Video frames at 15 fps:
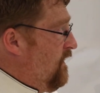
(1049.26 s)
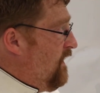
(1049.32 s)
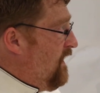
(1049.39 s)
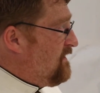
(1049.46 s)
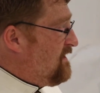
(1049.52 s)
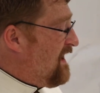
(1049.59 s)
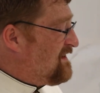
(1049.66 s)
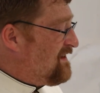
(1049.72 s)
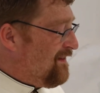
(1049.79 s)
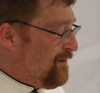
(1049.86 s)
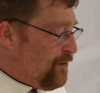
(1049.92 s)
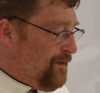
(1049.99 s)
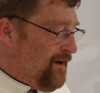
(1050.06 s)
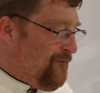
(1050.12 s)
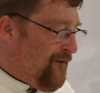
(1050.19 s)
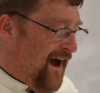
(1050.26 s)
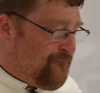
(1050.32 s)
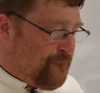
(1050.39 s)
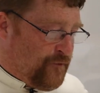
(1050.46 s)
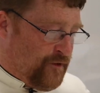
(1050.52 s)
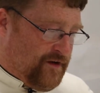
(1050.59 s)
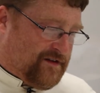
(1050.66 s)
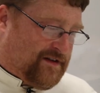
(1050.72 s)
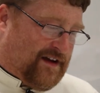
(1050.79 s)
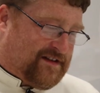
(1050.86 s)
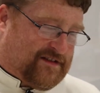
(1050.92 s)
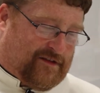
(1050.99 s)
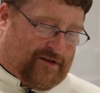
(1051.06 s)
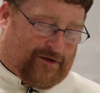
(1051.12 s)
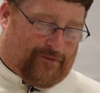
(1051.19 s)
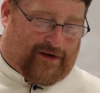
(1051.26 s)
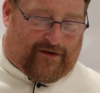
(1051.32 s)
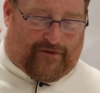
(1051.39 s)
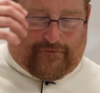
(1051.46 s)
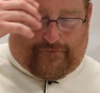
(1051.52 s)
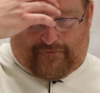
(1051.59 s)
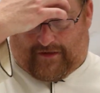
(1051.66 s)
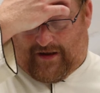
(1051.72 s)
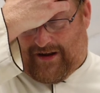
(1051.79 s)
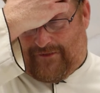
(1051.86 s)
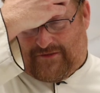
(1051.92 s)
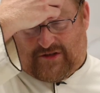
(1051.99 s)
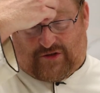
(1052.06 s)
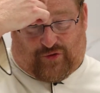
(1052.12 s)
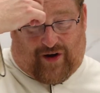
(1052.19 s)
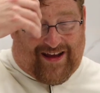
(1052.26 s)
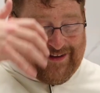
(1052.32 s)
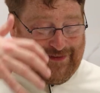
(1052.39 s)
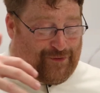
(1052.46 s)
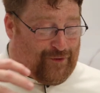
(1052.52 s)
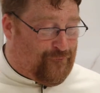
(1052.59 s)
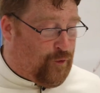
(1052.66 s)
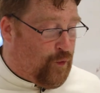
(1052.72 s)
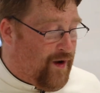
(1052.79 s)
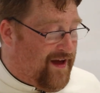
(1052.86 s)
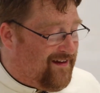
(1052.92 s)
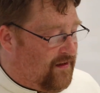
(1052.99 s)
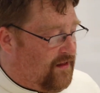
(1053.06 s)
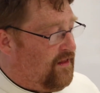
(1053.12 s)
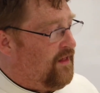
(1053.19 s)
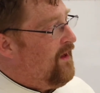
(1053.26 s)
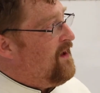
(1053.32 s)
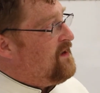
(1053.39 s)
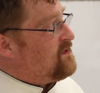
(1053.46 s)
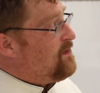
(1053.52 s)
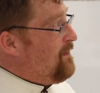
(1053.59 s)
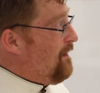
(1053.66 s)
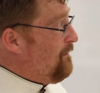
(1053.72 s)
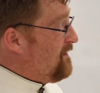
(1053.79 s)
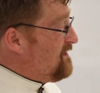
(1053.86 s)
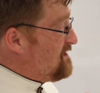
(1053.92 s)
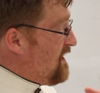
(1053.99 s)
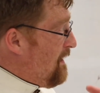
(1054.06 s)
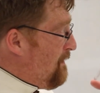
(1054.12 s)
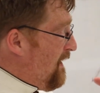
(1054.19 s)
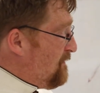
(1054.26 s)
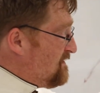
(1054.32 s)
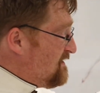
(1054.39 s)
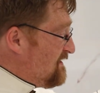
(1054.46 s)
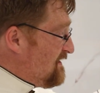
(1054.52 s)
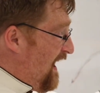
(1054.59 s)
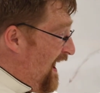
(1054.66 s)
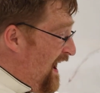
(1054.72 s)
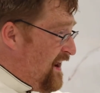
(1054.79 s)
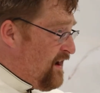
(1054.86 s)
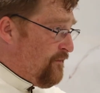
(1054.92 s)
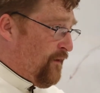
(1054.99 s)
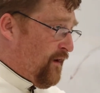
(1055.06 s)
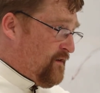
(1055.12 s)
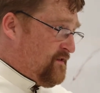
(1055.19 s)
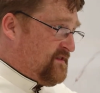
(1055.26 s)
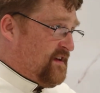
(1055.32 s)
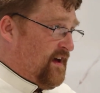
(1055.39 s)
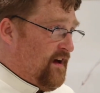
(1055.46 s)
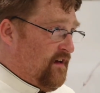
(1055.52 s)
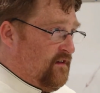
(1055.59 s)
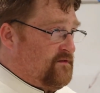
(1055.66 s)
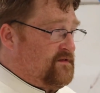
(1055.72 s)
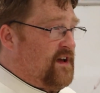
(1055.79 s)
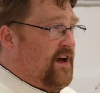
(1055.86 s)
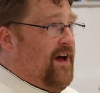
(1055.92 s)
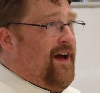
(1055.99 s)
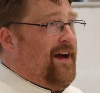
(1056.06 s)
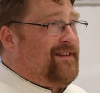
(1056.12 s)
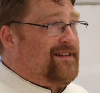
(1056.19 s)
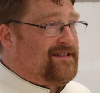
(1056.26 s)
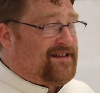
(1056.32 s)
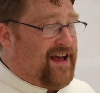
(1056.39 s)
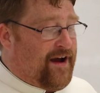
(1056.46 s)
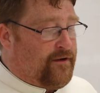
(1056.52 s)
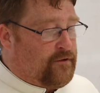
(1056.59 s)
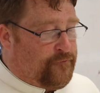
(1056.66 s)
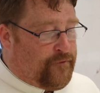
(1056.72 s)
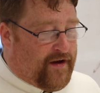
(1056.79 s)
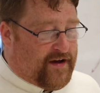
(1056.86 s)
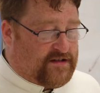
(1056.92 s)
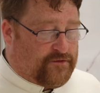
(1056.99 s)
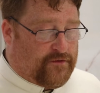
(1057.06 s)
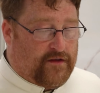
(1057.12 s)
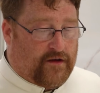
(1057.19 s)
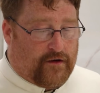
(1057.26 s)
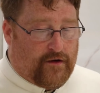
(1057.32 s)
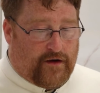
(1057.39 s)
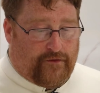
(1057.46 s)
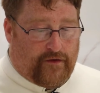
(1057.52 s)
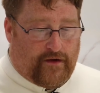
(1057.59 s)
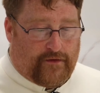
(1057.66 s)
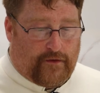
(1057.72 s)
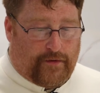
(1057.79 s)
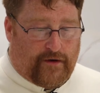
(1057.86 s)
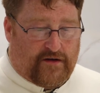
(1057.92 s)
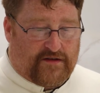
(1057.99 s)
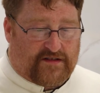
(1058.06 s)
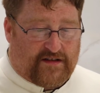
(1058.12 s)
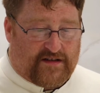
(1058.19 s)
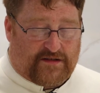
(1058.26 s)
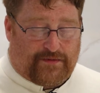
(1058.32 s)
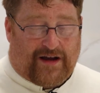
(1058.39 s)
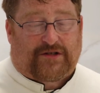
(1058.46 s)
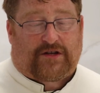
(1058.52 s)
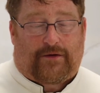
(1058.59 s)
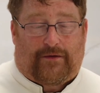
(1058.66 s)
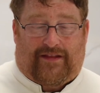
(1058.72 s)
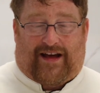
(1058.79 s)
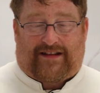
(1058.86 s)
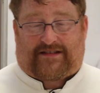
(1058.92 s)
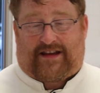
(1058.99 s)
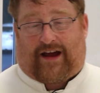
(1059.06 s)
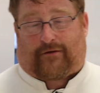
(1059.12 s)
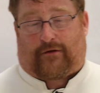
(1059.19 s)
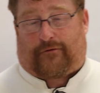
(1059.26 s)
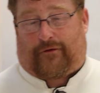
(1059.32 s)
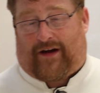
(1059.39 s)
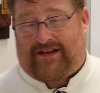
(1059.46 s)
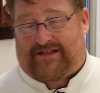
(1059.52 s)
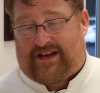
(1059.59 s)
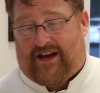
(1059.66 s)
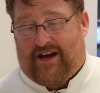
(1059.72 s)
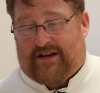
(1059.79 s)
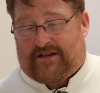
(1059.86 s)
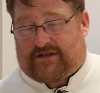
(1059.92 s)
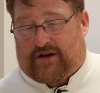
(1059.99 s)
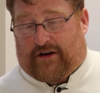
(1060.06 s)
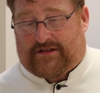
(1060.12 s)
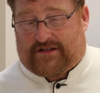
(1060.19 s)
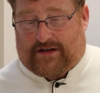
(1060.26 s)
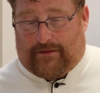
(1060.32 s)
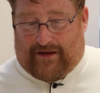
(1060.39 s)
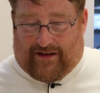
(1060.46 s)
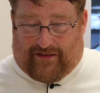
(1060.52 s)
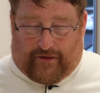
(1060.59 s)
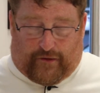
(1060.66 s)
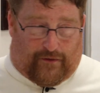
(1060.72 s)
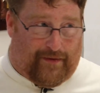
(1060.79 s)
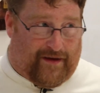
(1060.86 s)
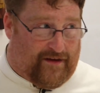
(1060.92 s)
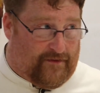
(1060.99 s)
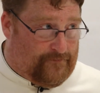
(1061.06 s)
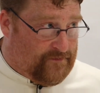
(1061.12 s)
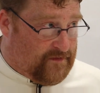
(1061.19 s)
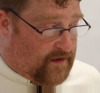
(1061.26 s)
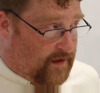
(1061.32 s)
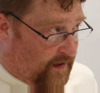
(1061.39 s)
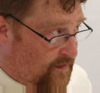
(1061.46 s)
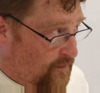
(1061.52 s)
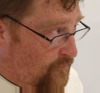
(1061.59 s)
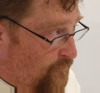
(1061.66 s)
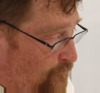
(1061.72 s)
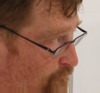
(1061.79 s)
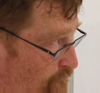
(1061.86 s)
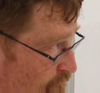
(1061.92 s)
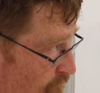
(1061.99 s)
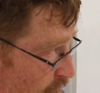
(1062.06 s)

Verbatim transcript: It takes a little bit of effort, it takes a little bit of kind of strength of will to be able to step outside of ourselves and to sacrifice for the good of another person, especially when that sacrifice starts to be a little bit kind of,